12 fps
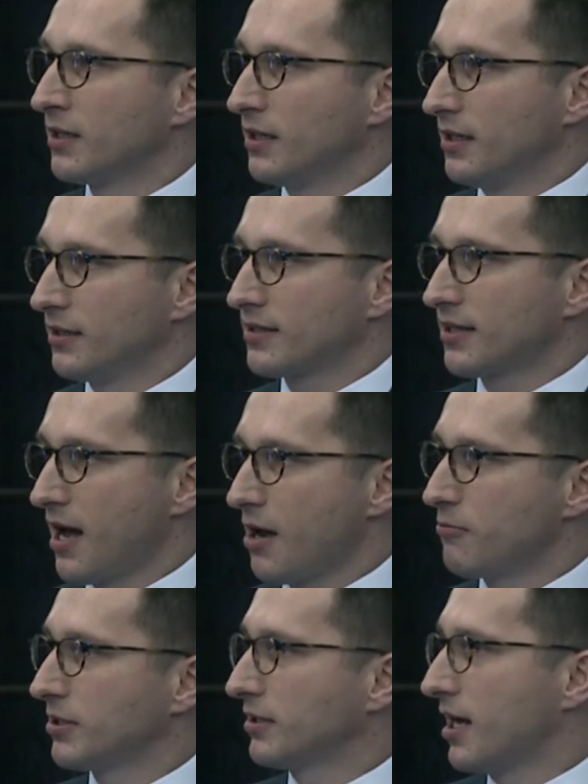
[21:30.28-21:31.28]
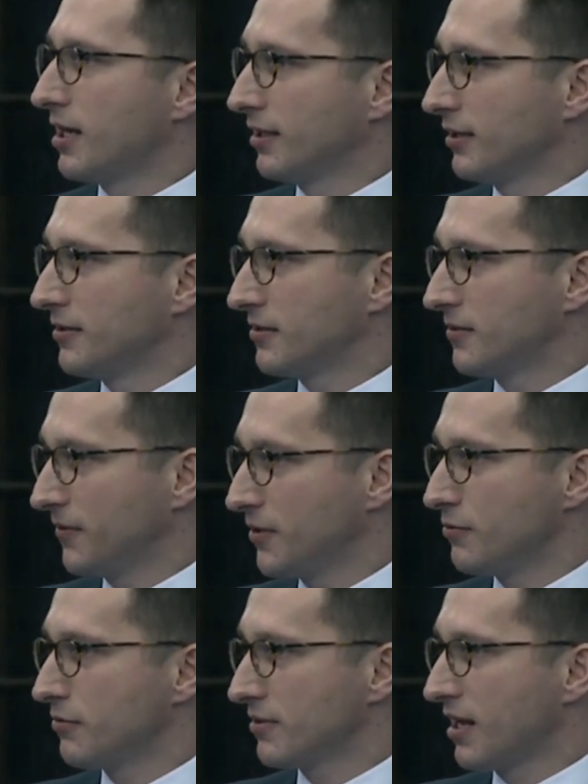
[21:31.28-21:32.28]
It's how an analyst
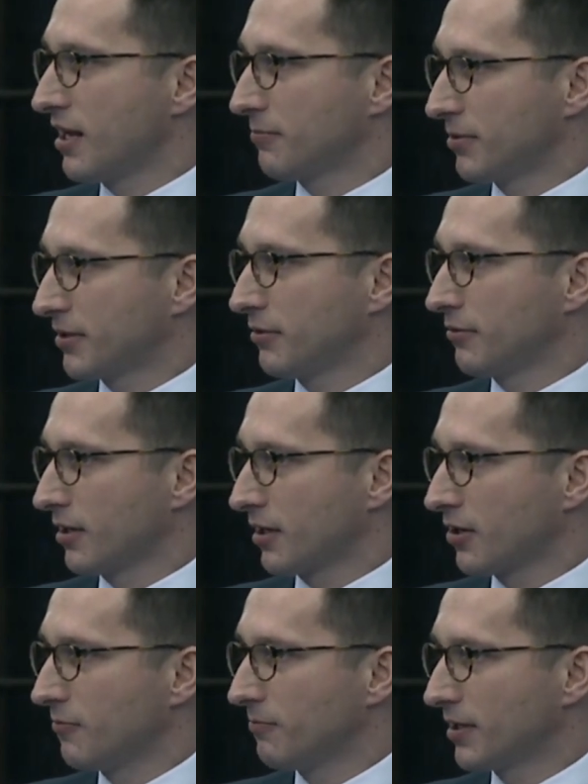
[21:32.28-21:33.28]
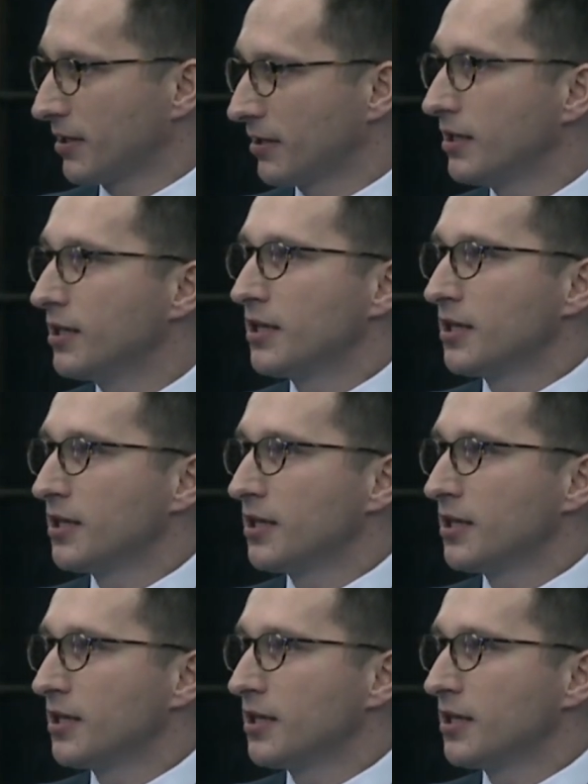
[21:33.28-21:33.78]
views that particular company,